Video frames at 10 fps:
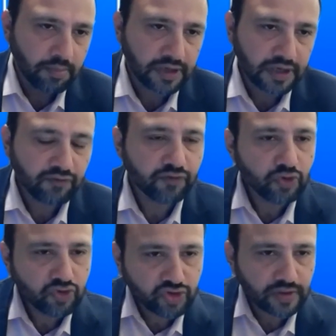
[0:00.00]
But in
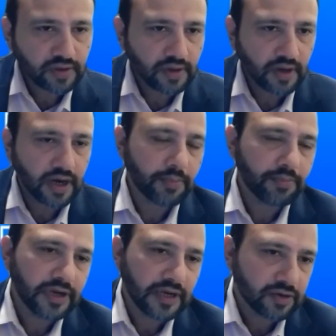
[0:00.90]
future
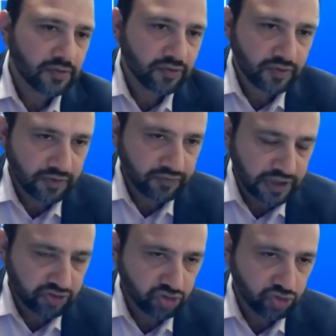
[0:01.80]
updated risk
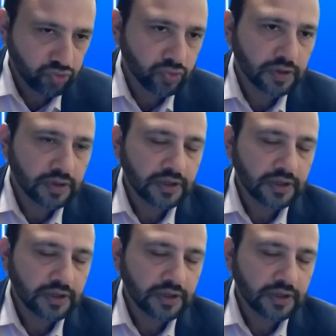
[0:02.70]
stratification tool,